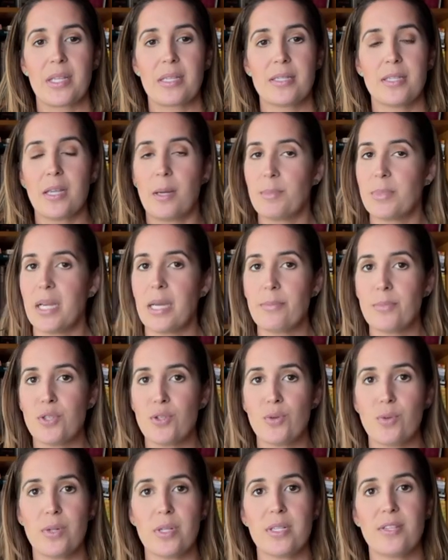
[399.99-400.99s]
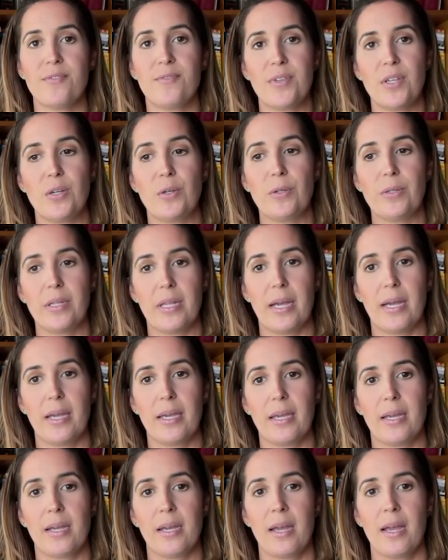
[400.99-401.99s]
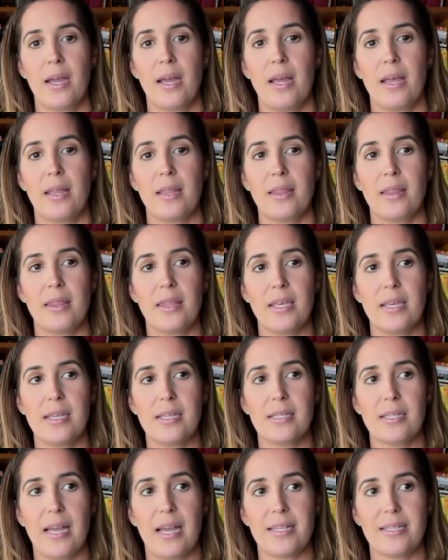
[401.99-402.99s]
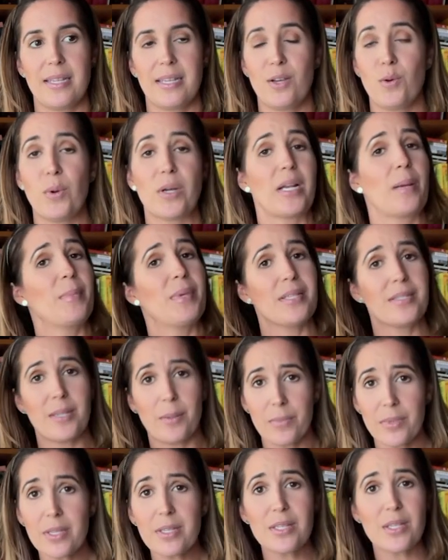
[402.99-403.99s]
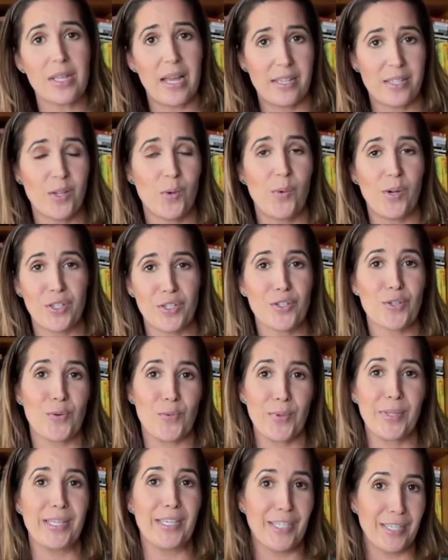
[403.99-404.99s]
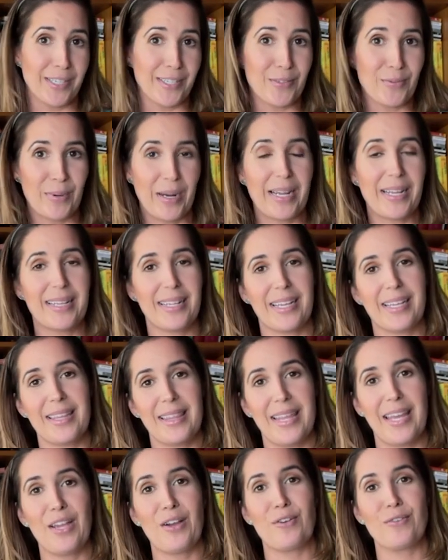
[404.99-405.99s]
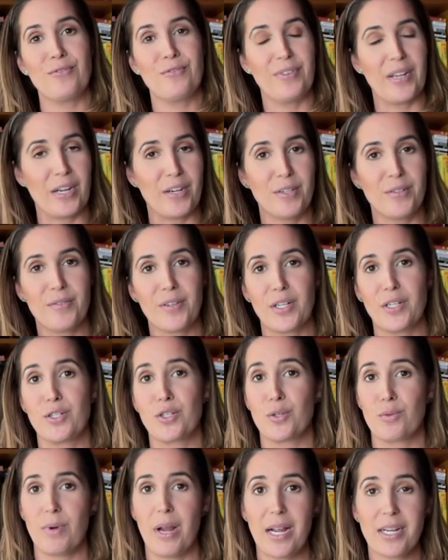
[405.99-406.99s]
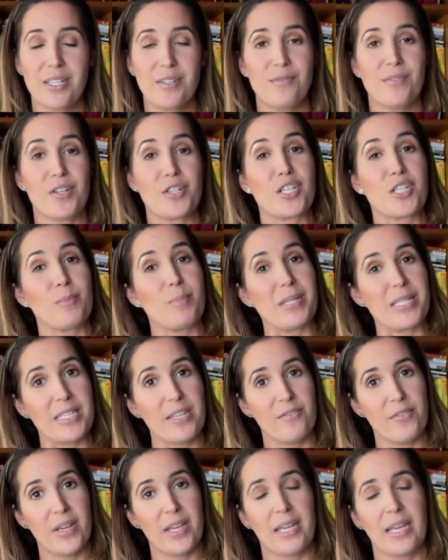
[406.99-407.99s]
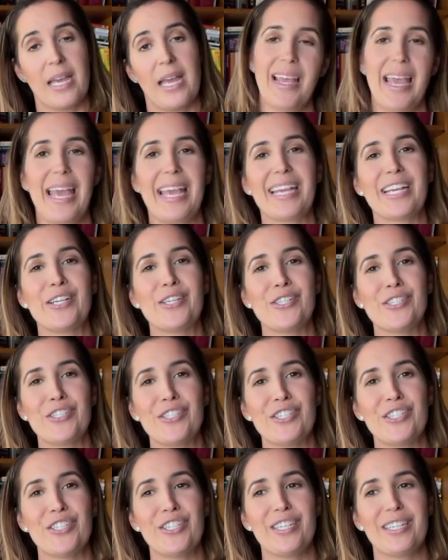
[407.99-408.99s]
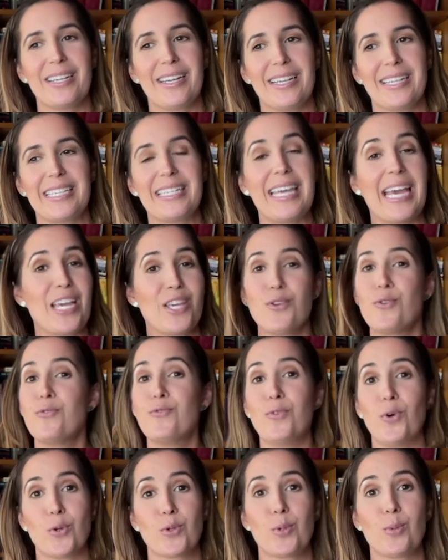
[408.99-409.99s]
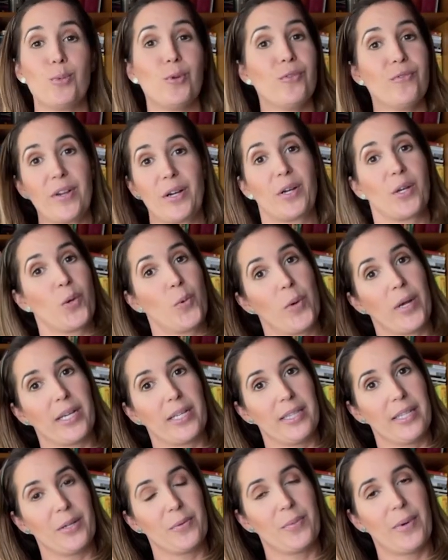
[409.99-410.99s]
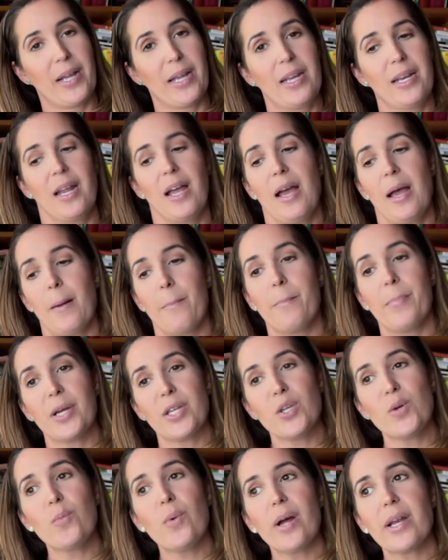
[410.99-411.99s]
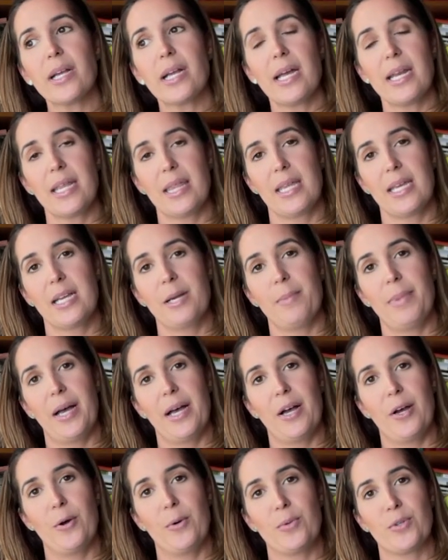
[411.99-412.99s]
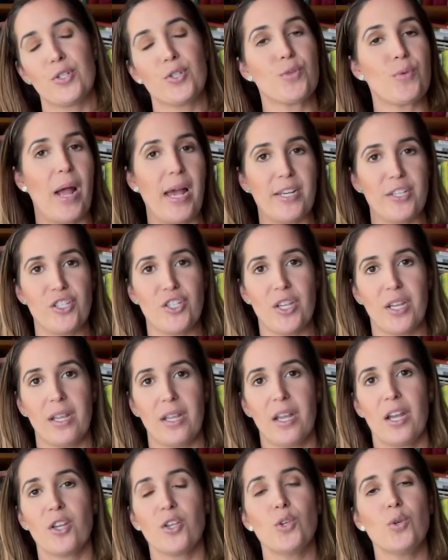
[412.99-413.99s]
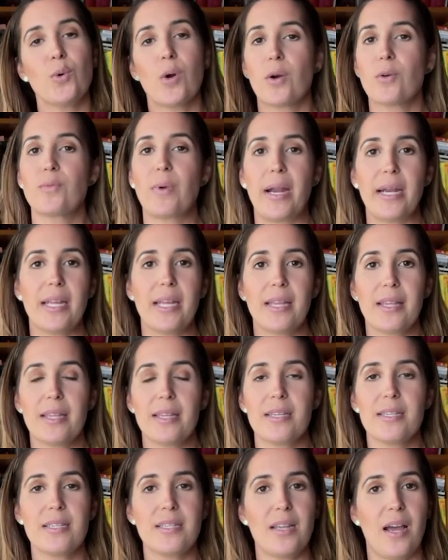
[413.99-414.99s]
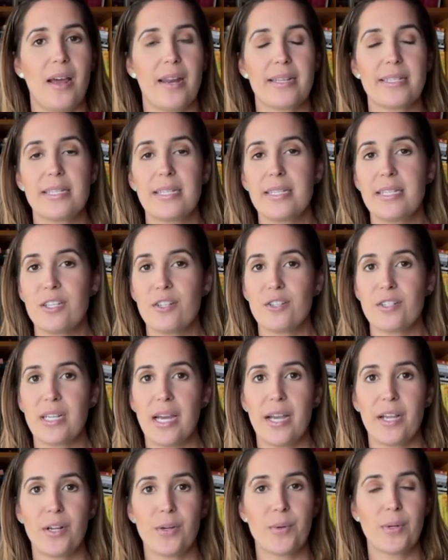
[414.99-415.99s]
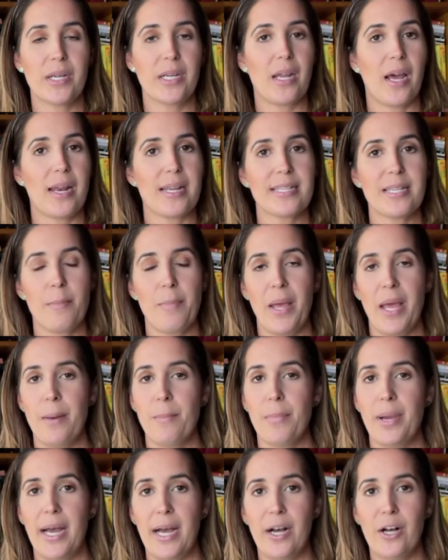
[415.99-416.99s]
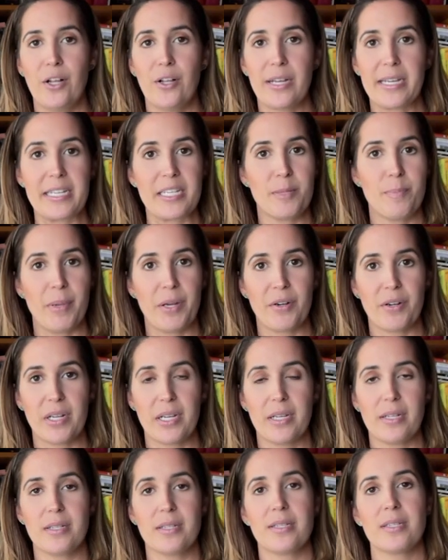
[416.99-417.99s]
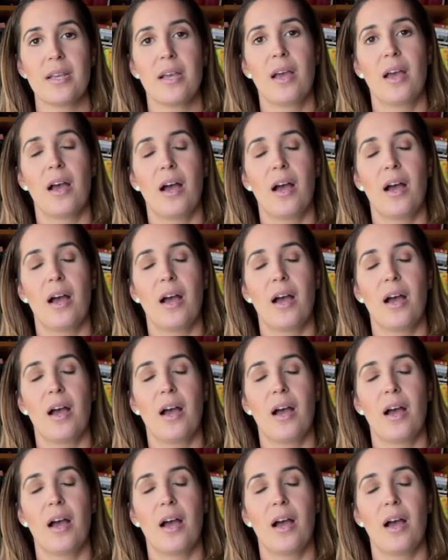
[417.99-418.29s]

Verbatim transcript: Sometimes students feel like these essay questions, I mean, some of these essay questions are really good, right? Like they are very, very direct, very specific, and could get you vulnerable very quickly, right? But you want to kind of think about strategy. You are writing this not as a dear diary, not as a pen pal experience.